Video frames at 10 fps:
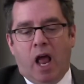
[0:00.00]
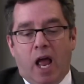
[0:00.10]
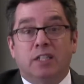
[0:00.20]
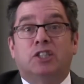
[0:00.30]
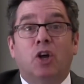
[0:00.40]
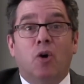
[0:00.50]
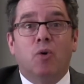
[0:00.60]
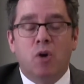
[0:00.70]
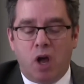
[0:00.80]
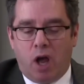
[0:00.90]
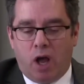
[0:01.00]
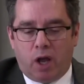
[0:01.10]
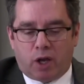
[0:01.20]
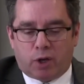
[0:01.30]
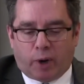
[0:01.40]
And so,
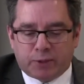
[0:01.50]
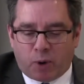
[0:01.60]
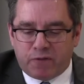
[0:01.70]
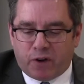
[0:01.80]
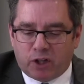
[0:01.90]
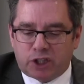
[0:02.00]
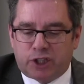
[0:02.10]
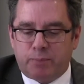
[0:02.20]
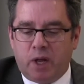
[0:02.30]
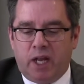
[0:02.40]
Gracepoint Fellowship